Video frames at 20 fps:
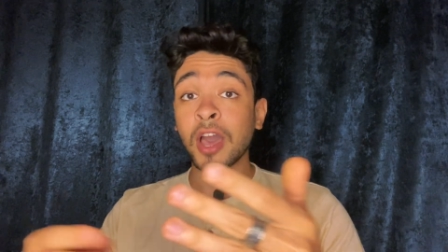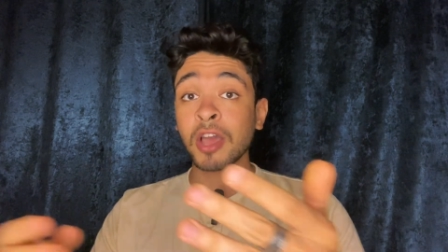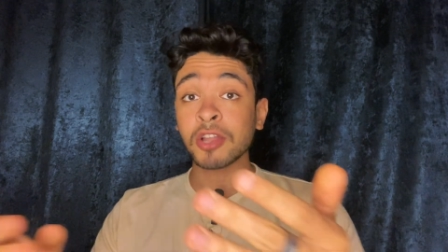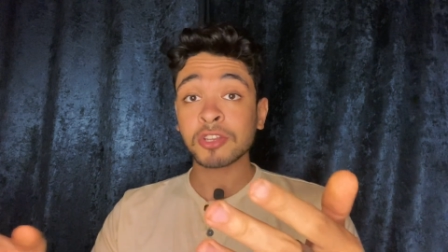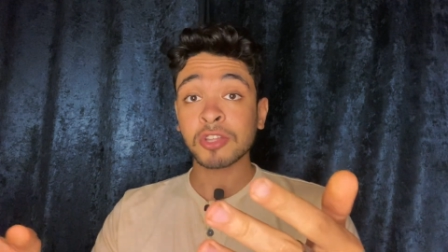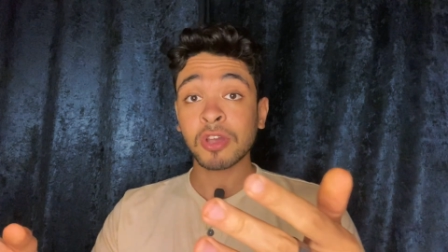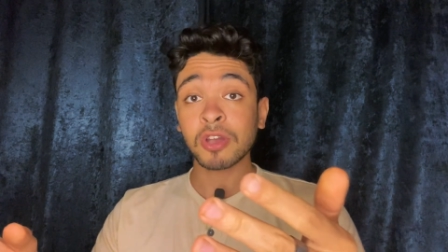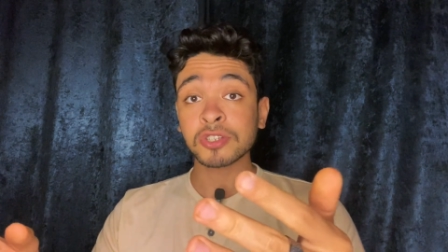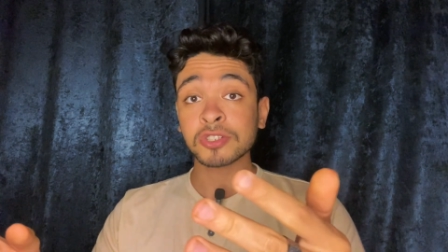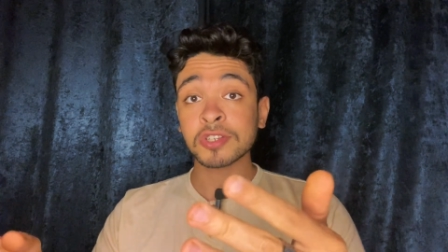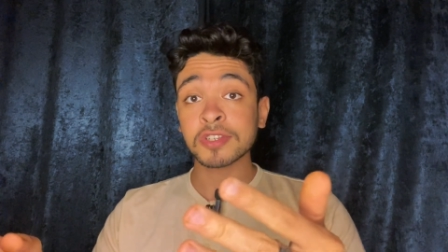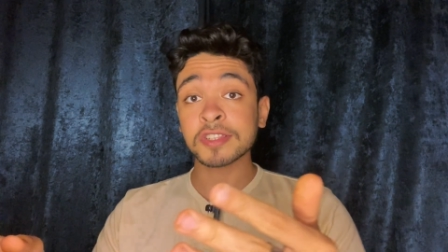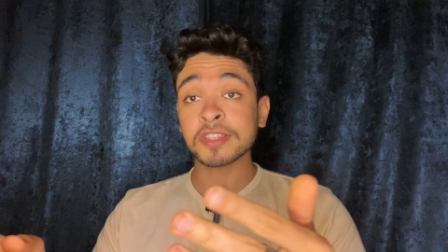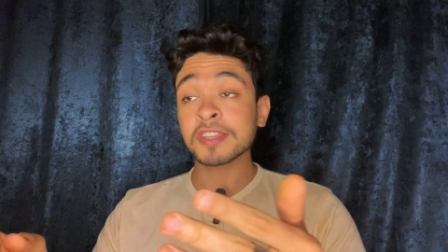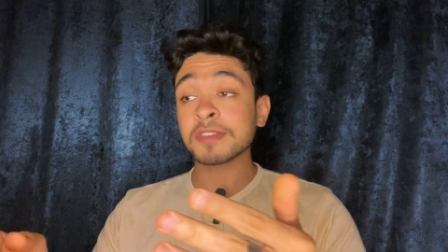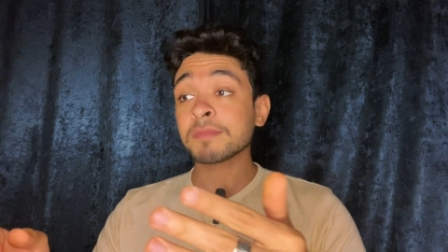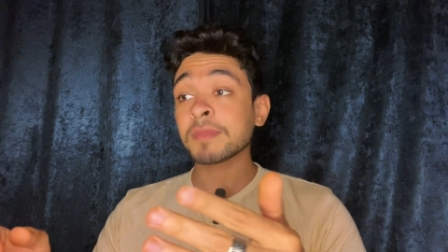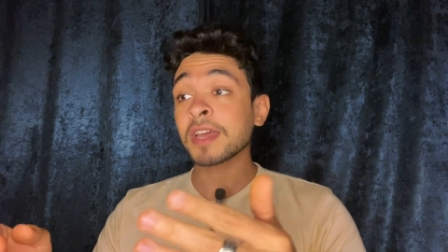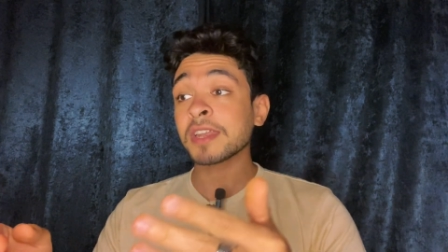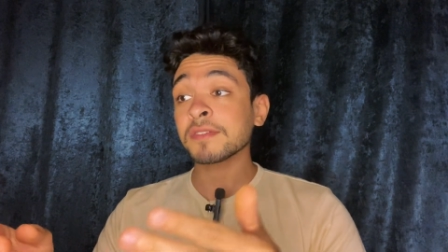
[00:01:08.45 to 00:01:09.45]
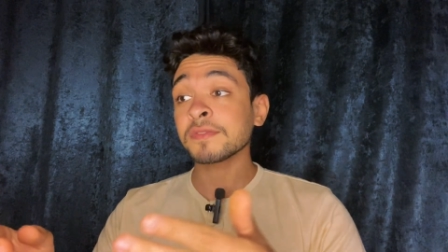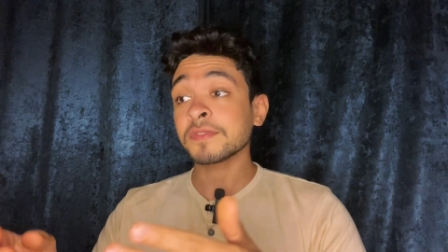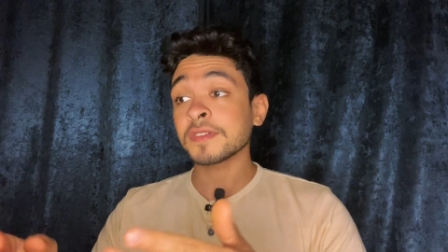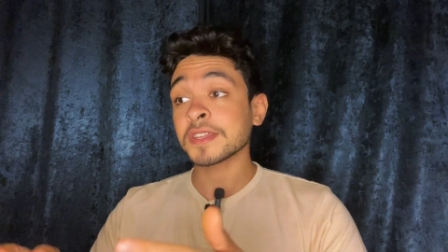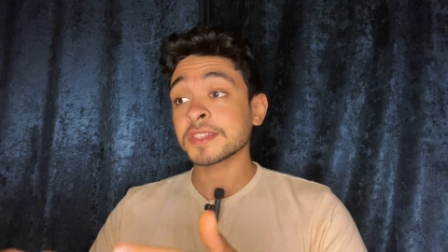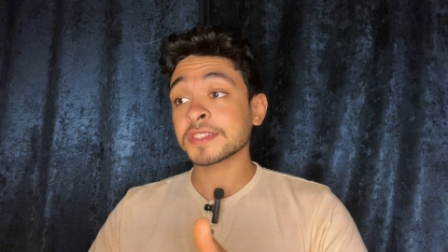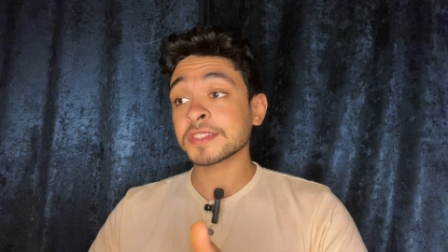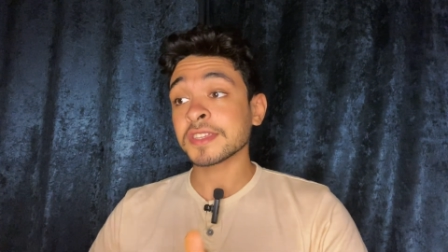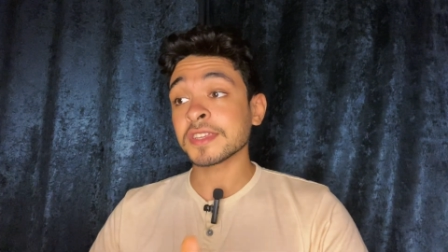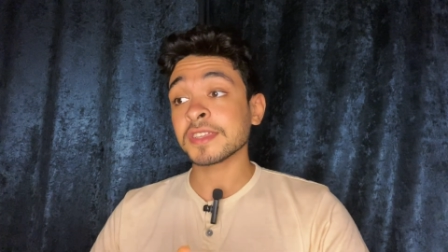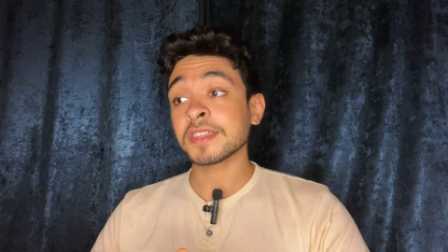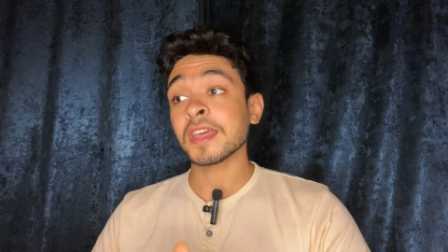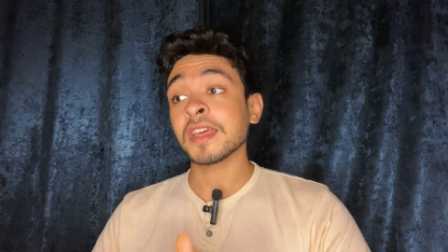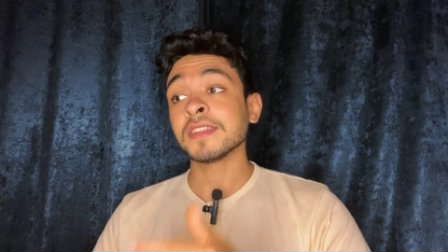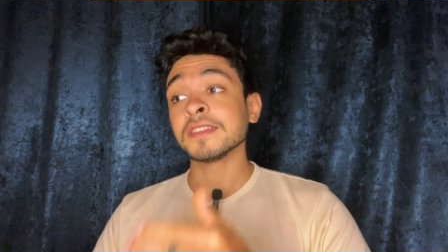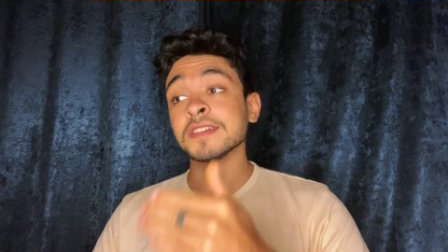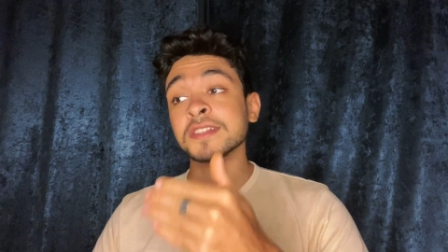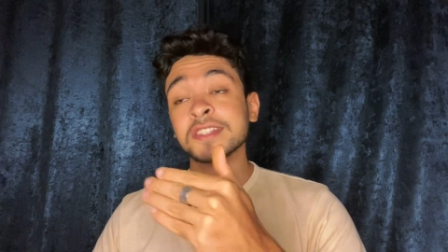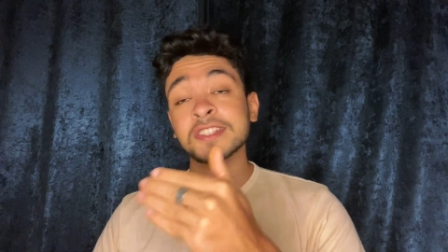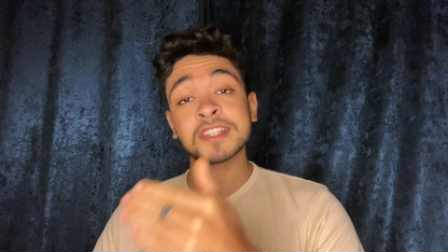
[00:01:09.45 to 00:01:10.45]
Unconsciously manifesting
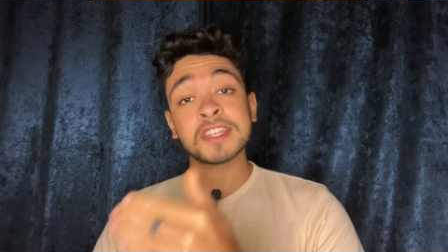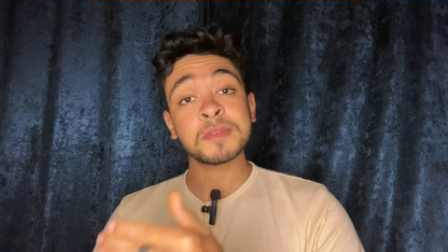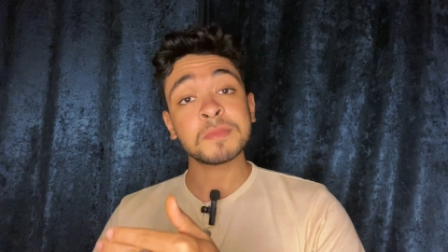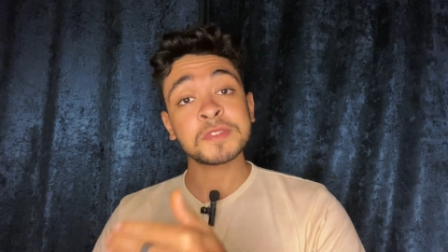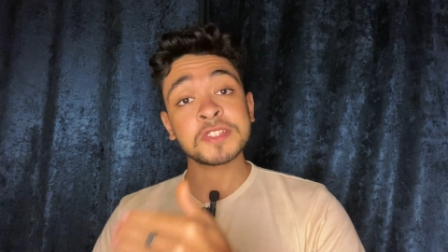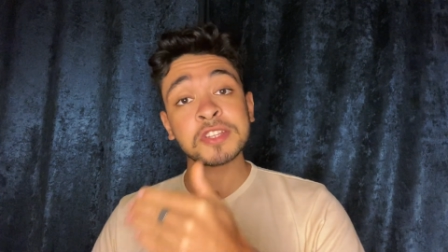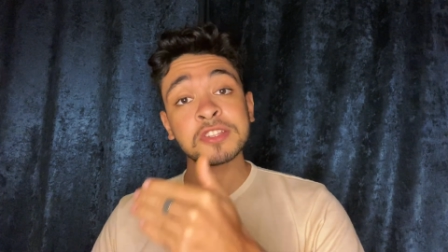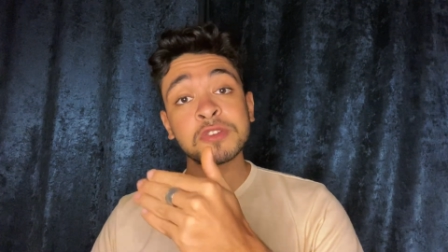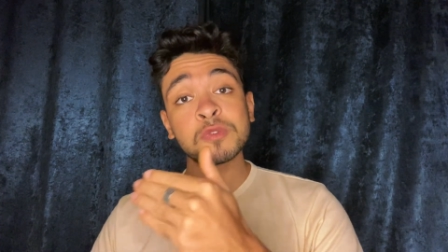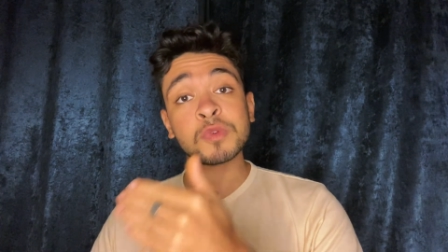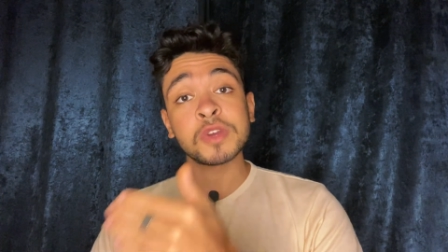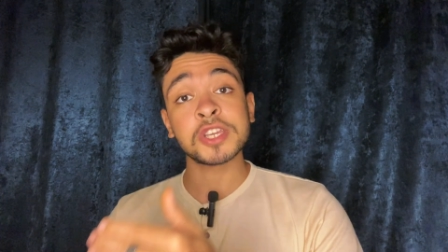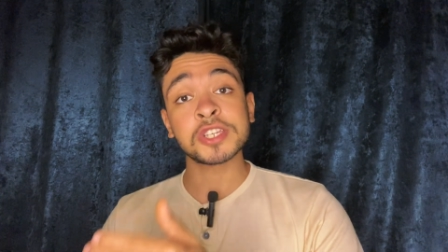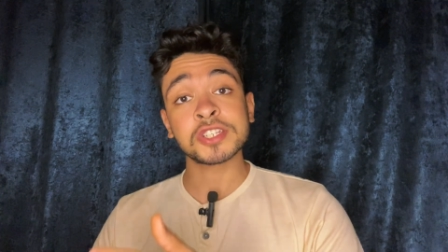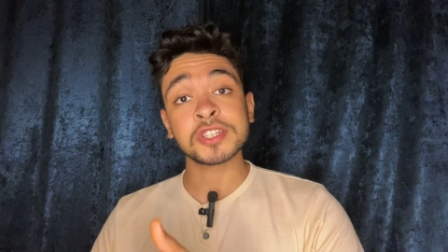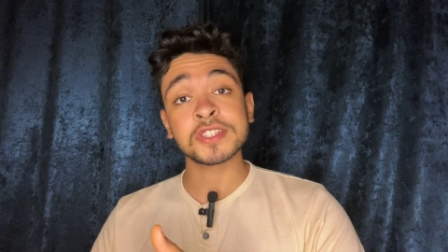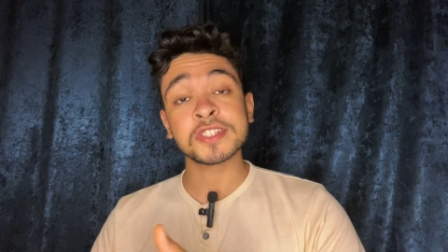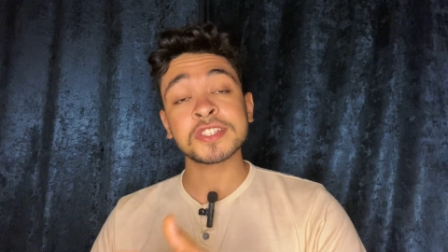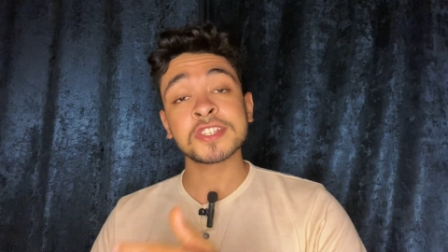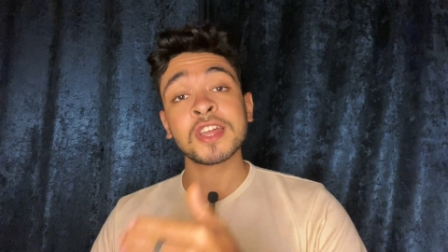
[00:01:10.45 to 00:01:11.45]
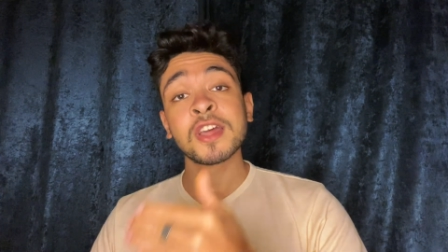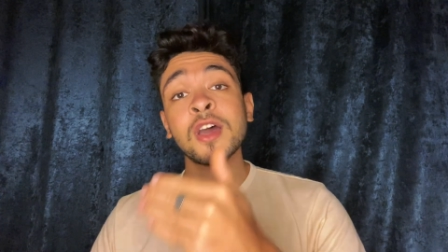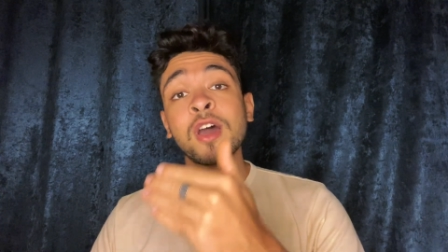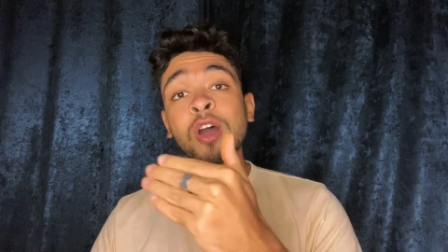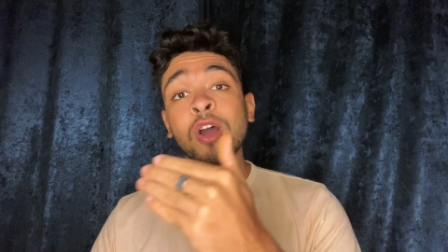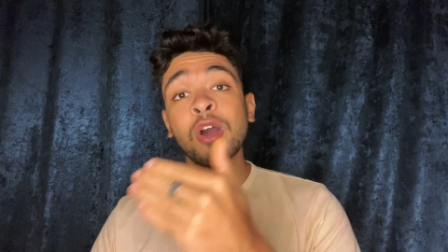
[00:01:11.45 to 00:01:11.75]
the same situations